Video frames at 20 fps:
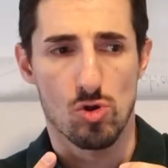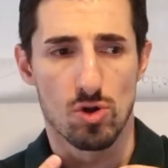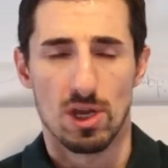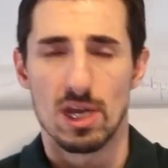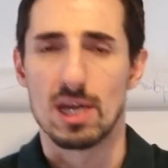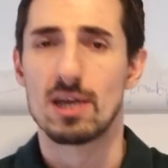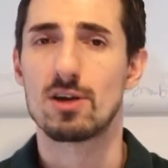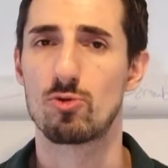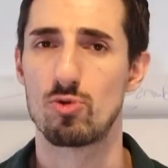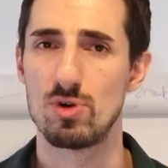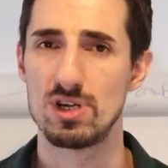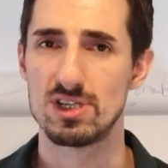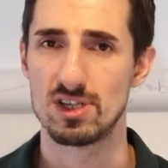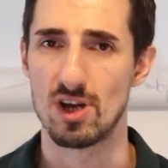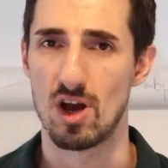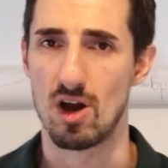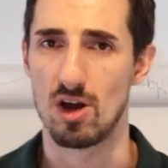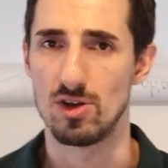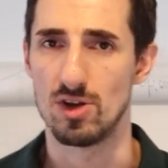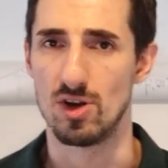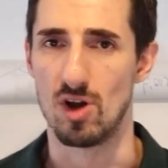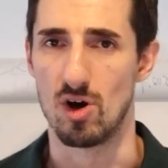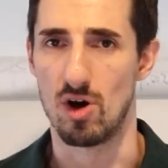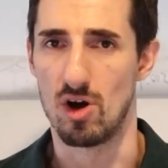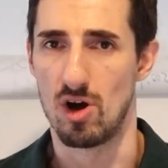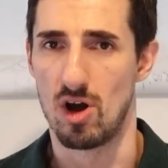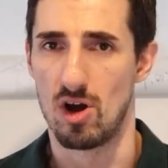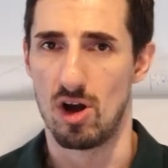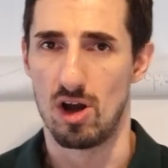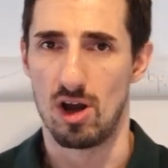increase
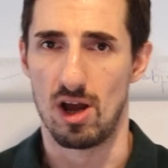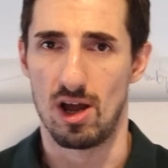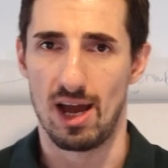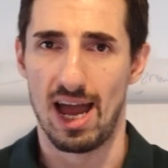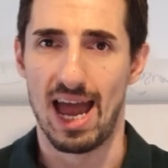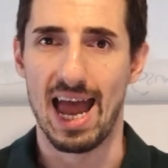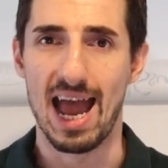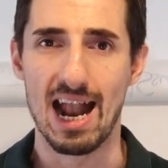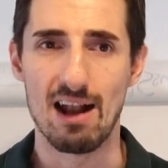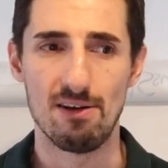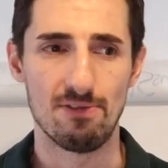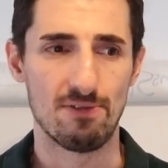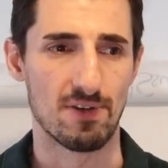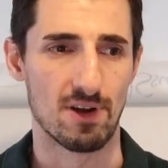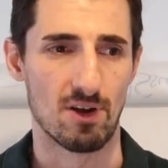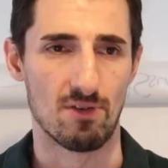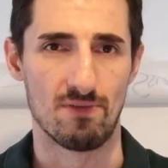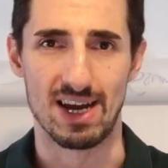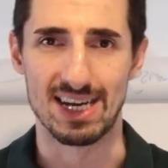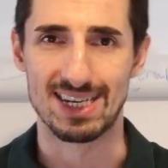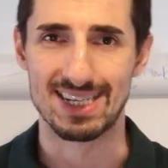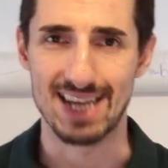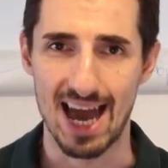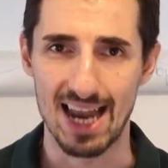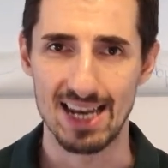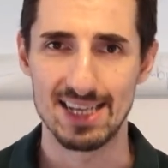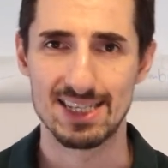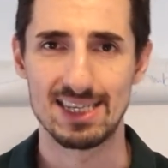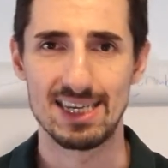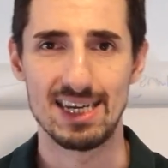health,
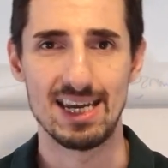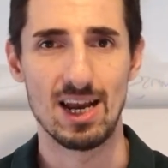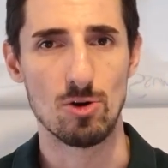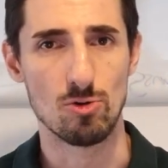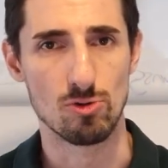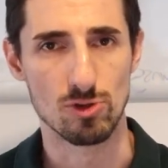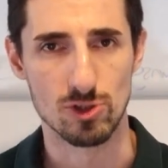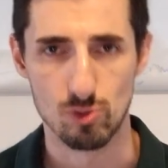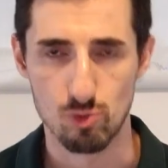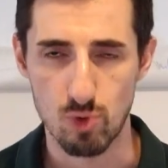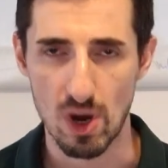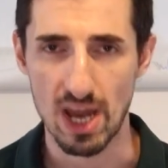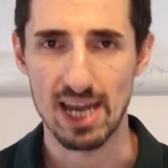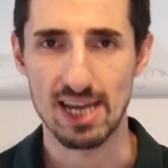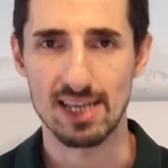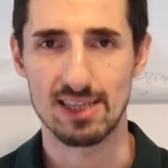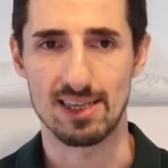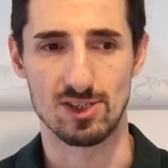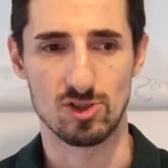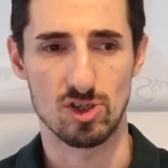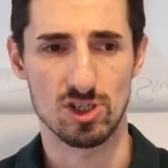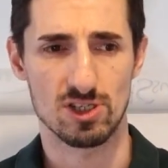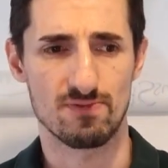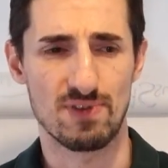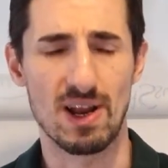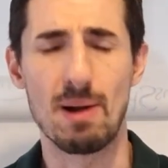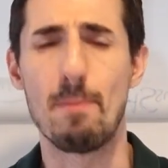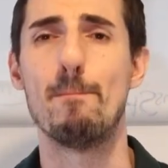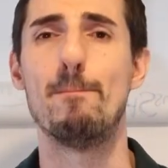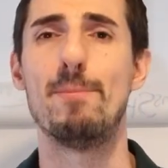vitality, lose weight, and just
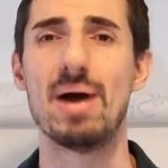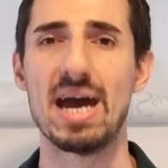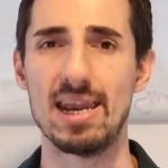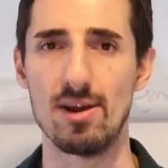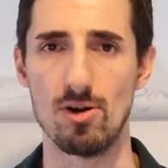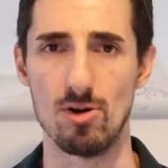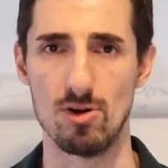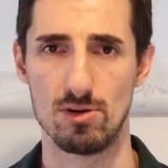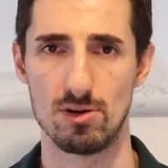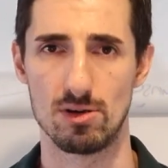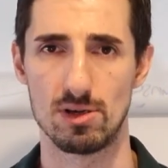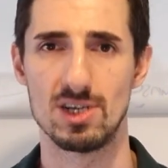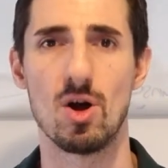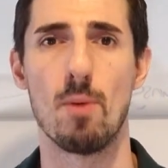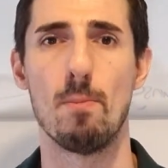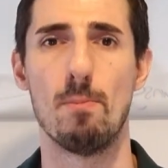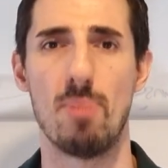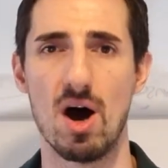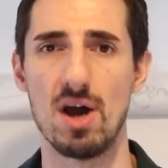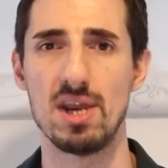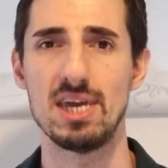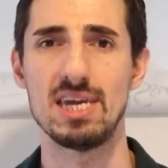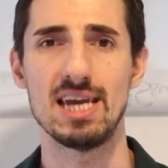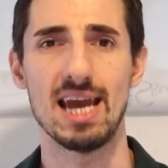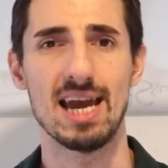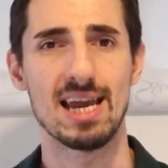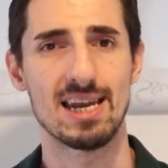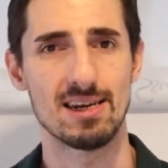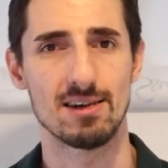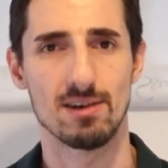feel better in her body
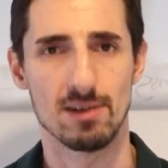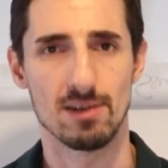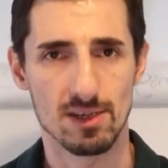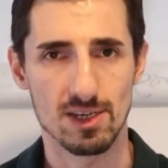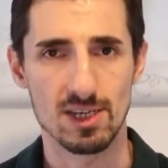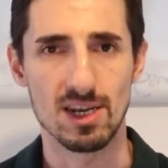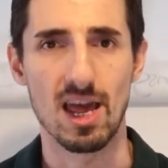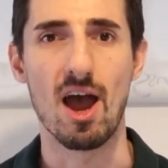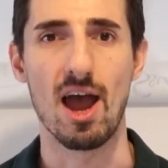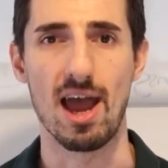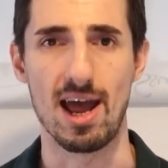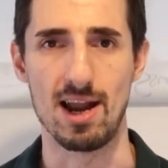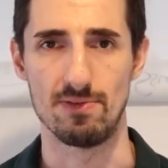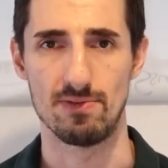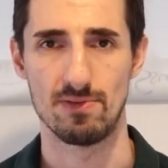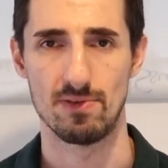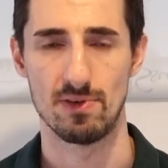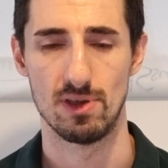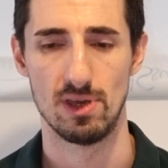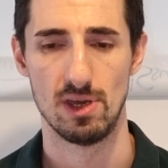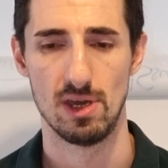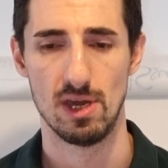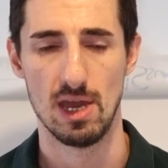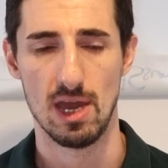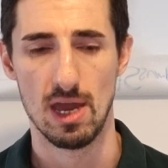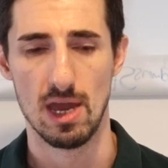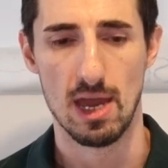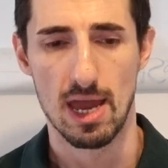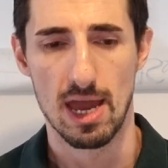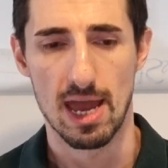and in her health.
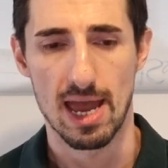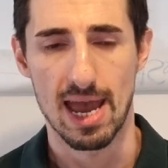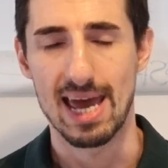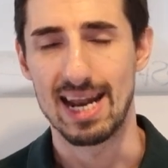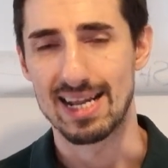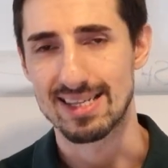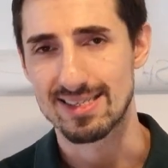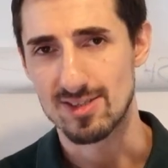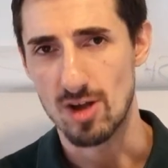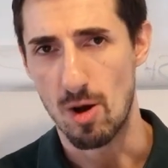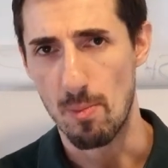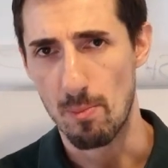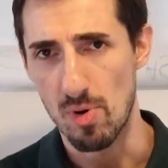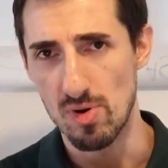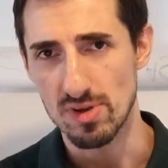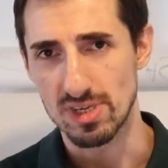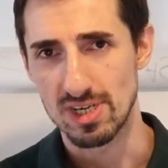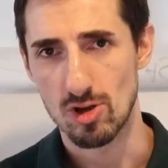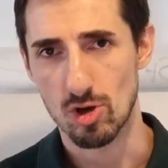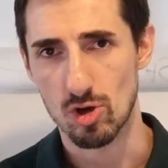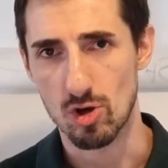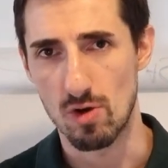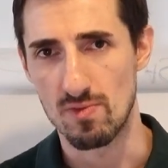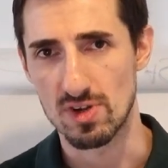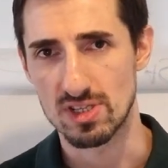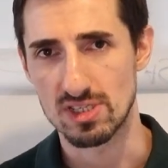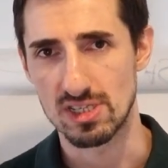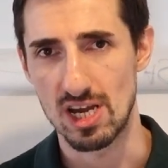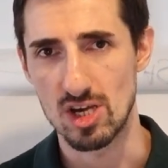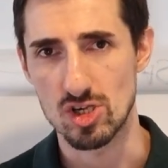And at some point in the
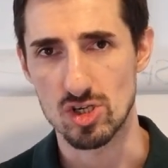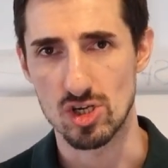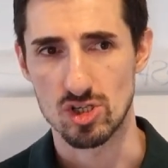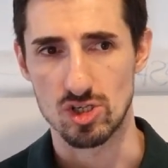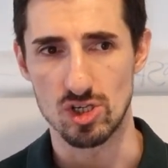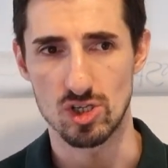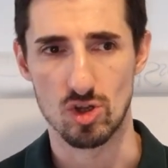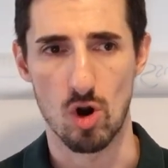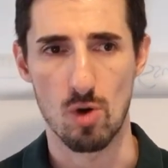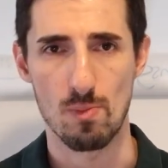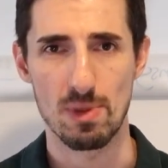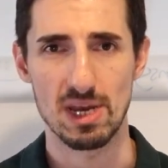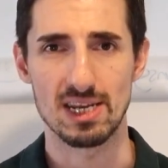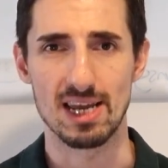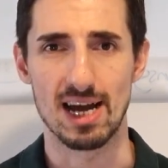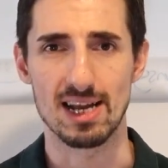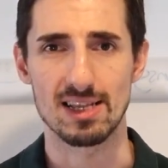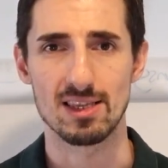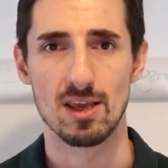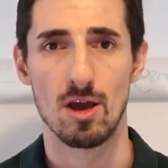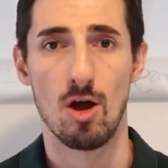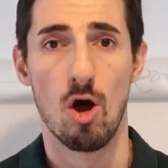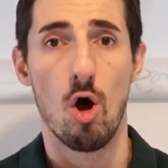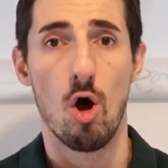conversation, she told me that